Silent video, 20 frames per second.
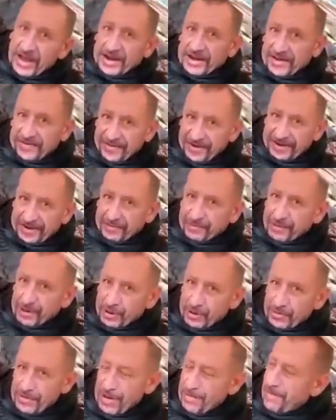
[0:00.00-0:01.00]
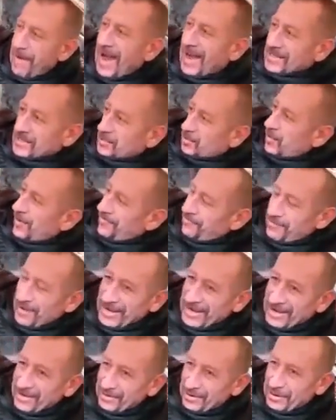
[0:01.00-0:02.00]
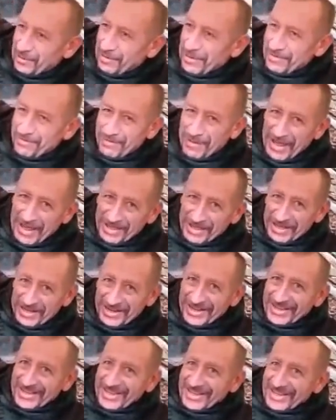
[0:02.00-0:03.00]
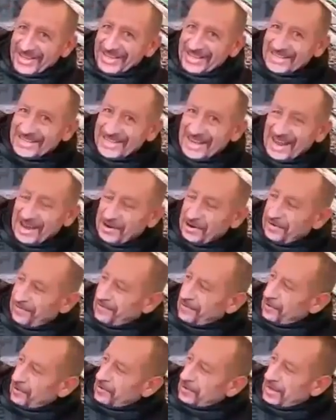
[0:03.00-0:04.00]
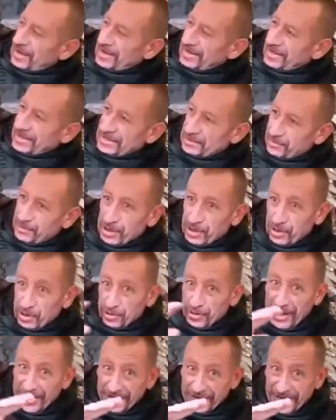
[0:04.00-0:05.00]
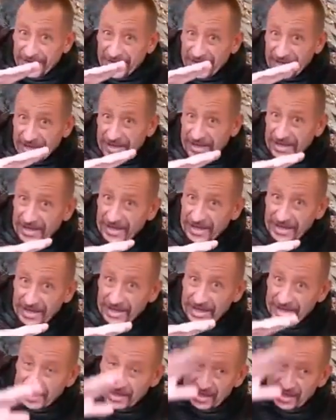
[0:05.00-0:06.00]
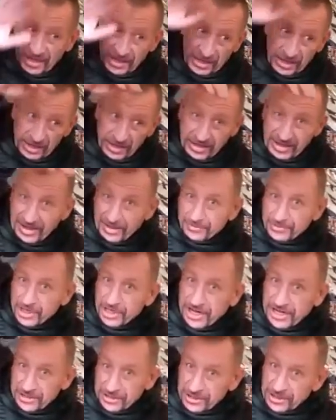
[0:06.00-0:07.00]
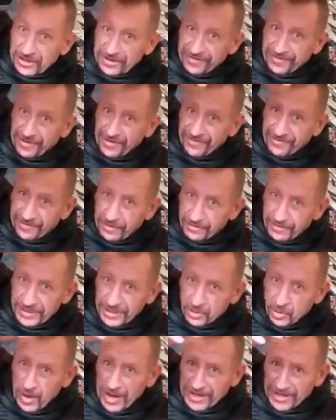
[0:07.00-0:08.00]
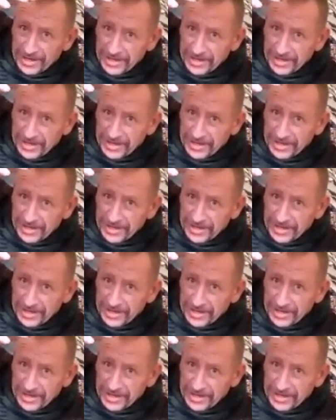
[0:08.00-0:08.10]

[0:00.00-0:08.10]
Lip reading: And if I'd have brought my mat with me, it would have been better than sat on the floor like this, but already I'm sheltered from this